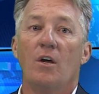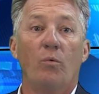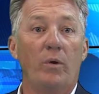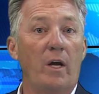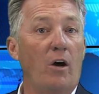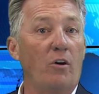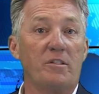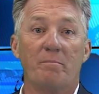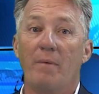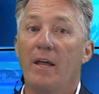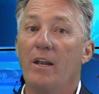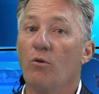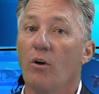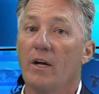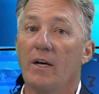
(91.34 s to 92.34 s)
We host
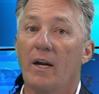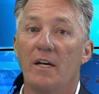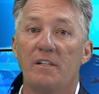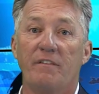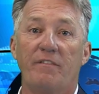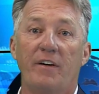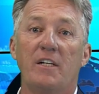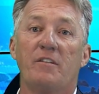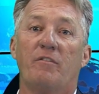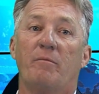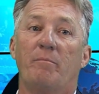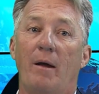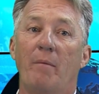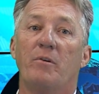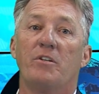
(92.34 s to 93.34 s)
many organized events for
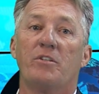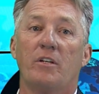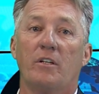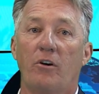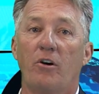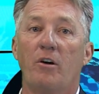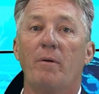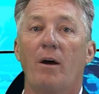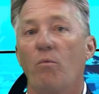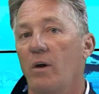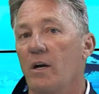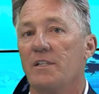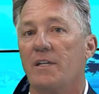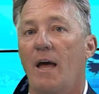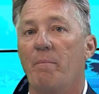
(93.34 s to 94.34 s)
members to learn about
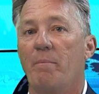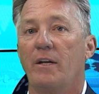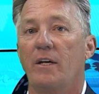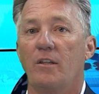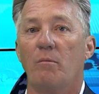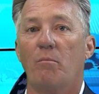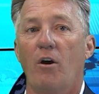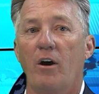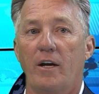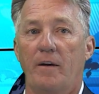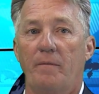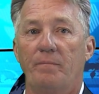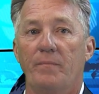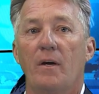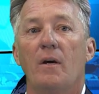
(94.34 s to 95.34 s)
what is happening in the
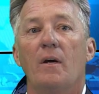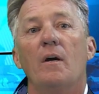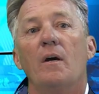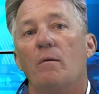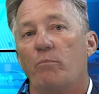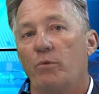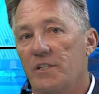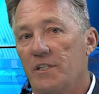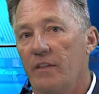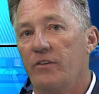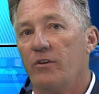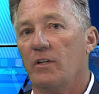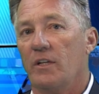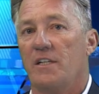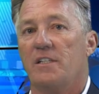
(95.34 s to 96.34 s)
market, present
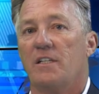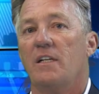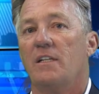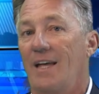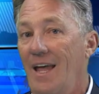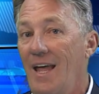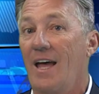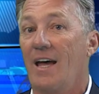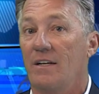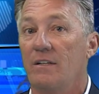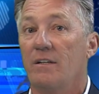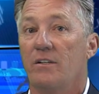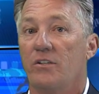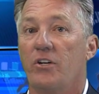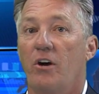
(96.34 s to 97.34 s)
their listings,
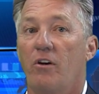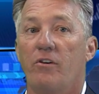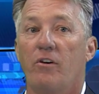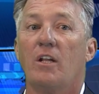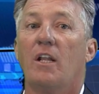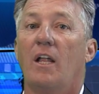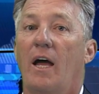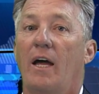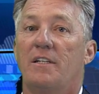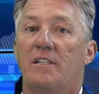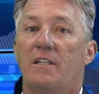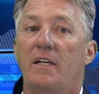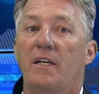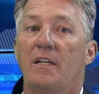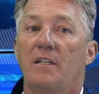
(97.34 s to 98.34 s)
and share their
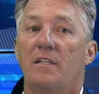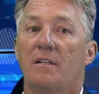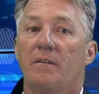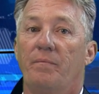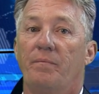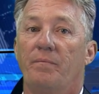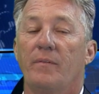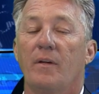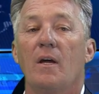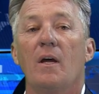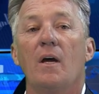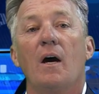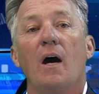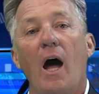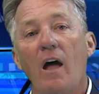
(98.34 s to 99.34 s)
clients' needs.
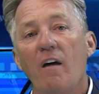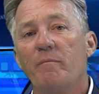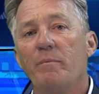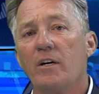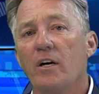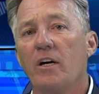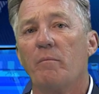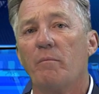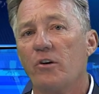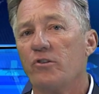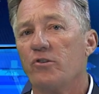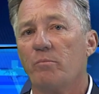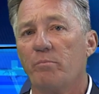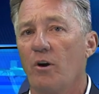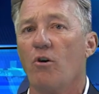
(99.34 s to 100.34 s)
I have been a
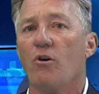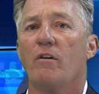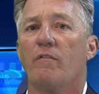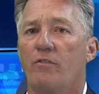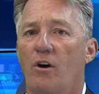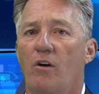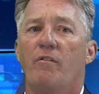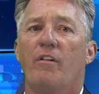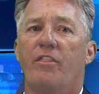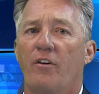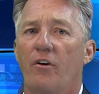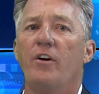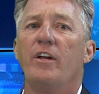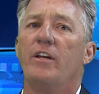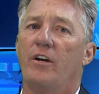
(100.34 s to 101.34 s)
commercial broker for over
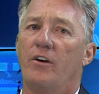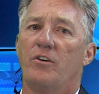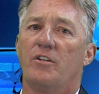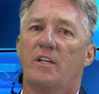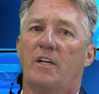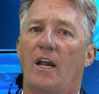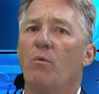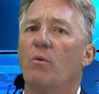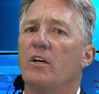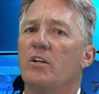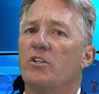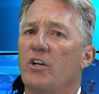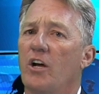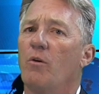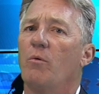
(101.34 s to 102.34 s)
30 years, and I want to
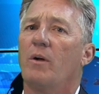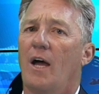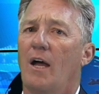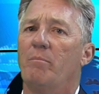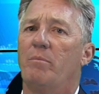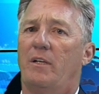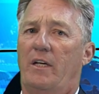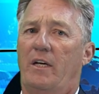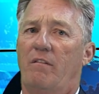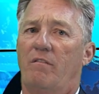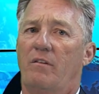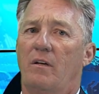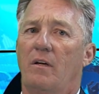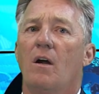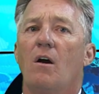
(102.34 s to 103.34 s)
share what I believe
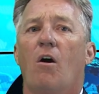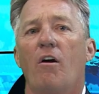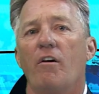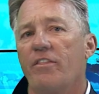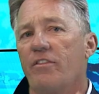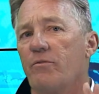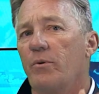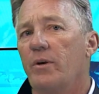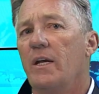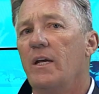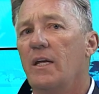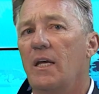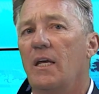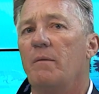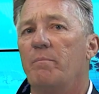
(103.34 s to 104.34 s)
are
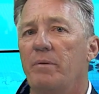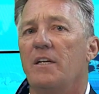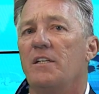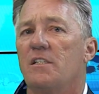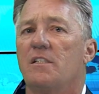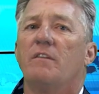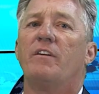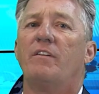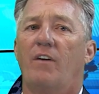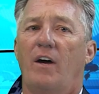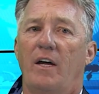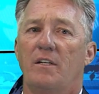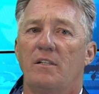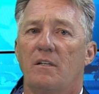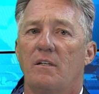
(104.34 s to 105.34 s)
three key pieces of
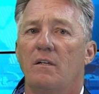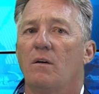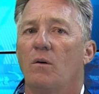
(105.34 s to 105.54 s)
advice.